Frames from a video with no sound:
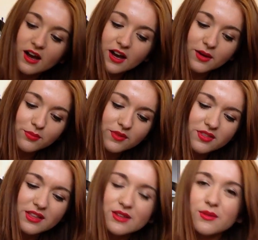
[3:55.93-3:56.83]
I
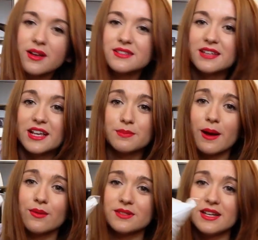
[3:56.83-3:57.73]
think these are like
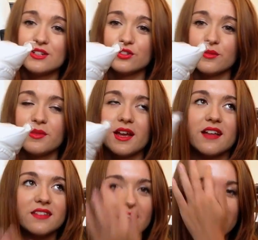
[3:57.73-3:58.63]
£6 each or something.
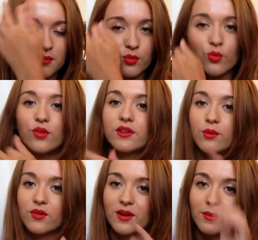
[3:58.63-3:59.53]
And then, one thing I
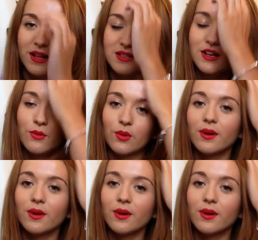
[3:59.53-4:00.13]
would recommend, we